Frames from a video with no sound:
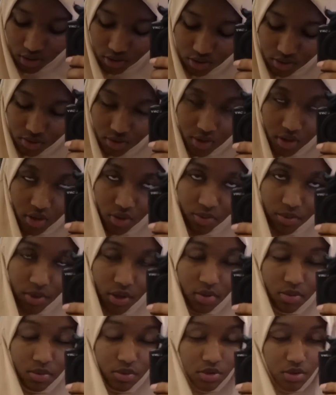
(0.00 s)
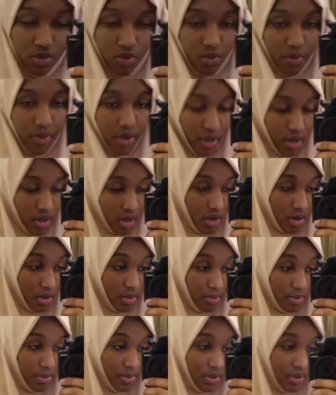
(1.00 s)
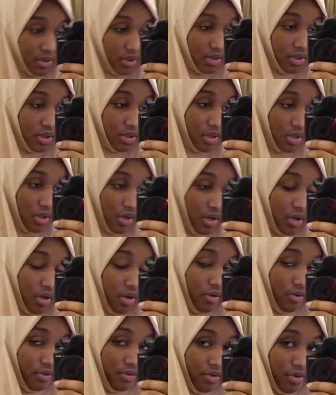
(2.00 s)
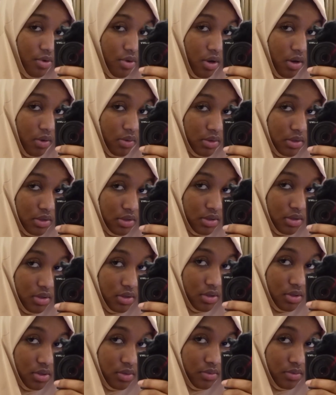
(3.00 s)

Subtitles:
So that I'll be able to wake up few hours